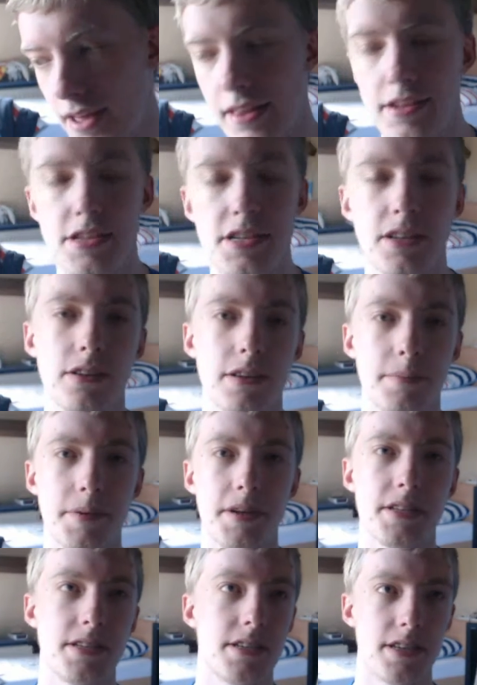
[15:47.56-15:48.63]
And then she looked at
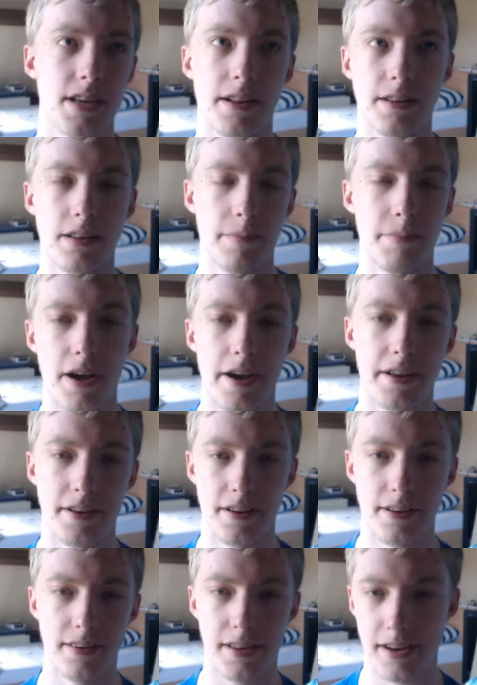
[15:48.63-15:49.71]
me and she said goodbye. And
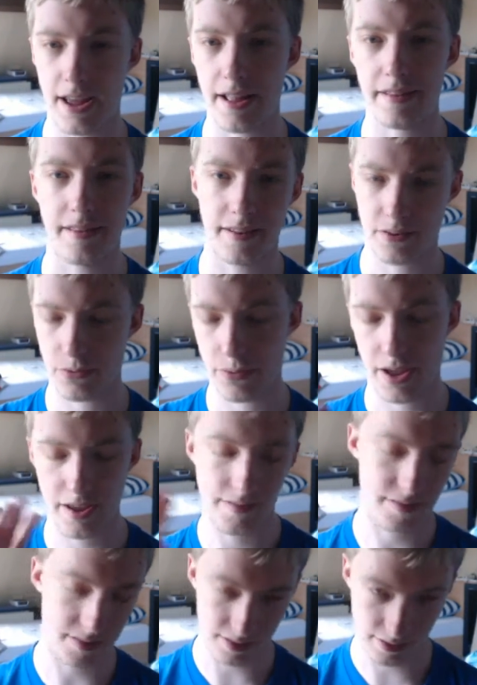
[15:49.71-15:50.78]
the dad said to
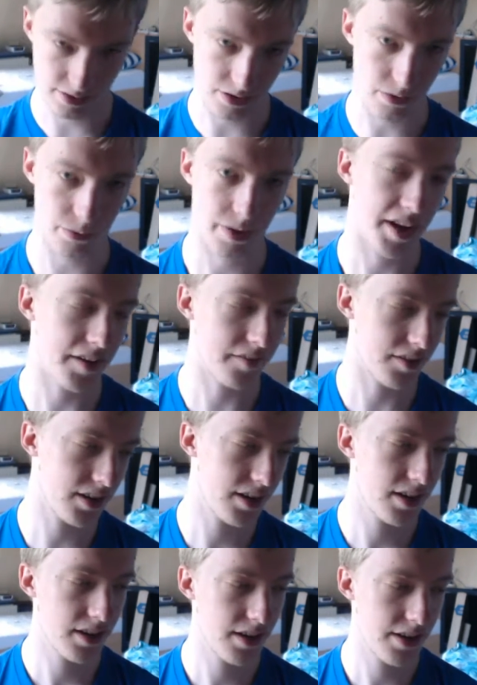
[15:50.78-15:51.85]
wave, and the girl waved.
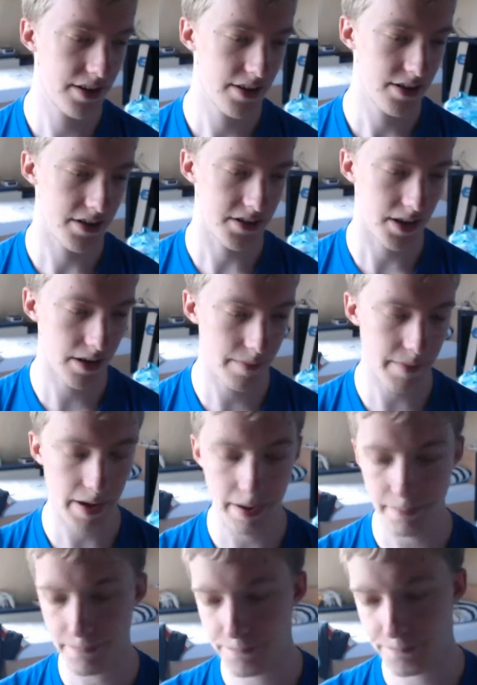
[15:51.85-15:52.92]
I said
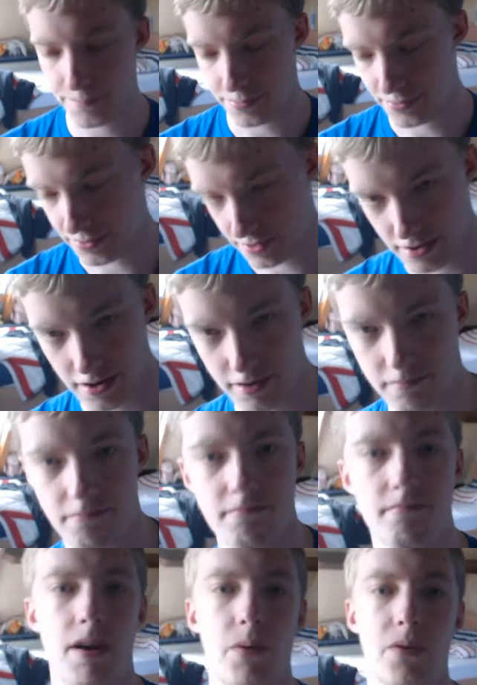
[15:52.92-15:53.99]
goodbye. And then
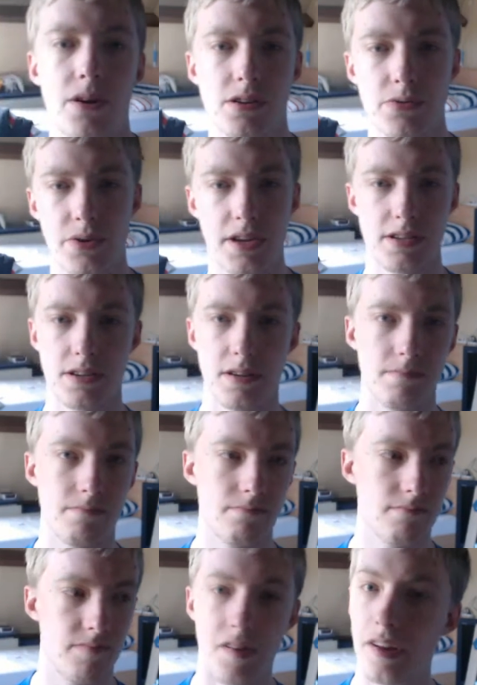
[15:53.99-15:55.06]
I walked away to
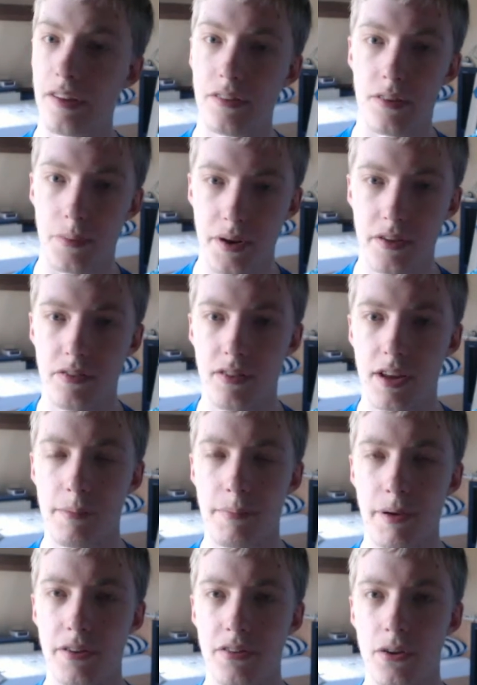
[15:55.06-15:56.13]
find someone else to say
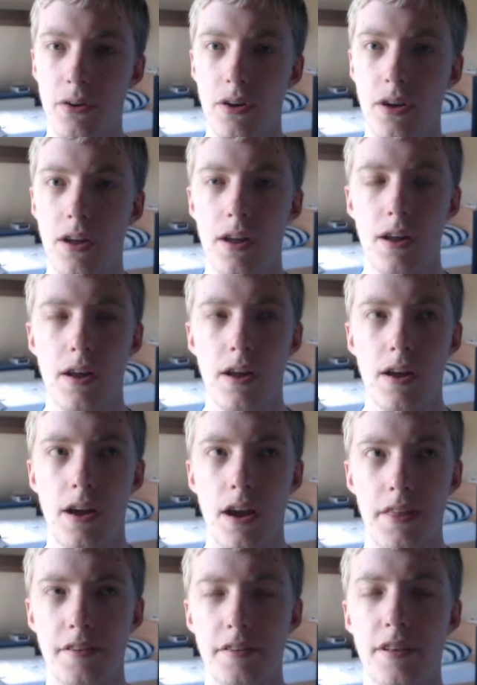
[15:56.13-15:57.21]
goodbye to.
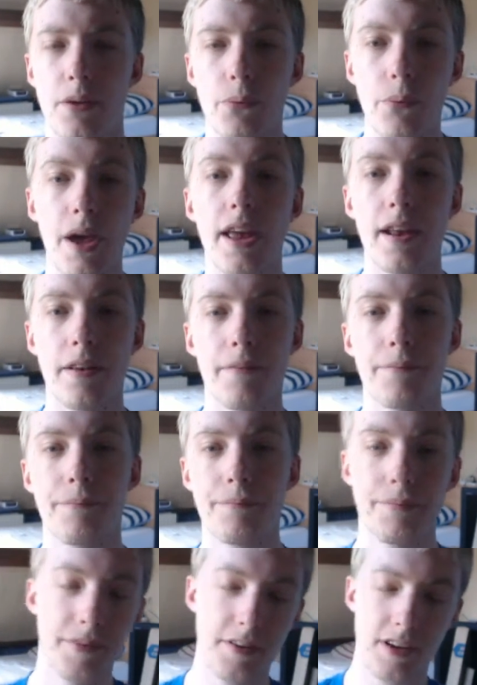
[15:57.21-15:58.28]
And then she said, "Wait."
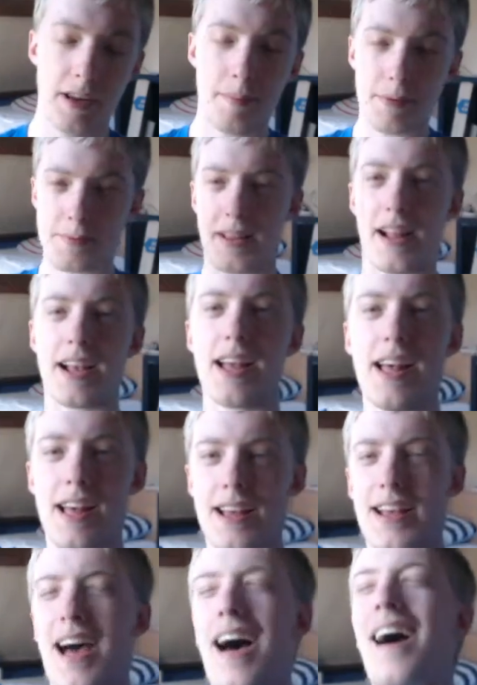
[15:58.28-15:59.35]
She came up to me like,
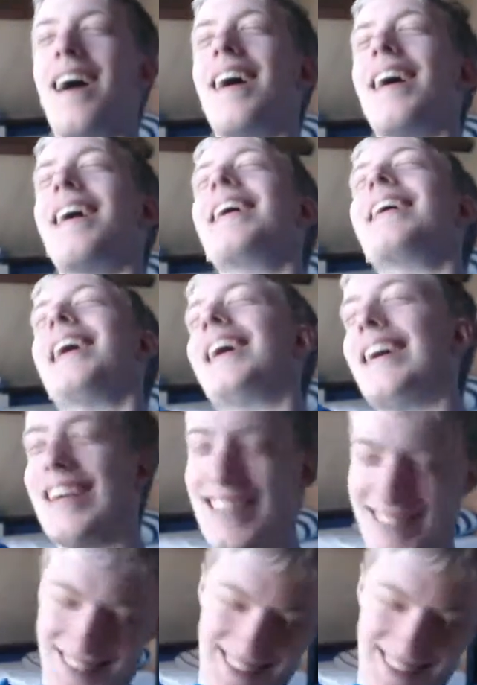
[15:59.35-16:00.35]
"Hug.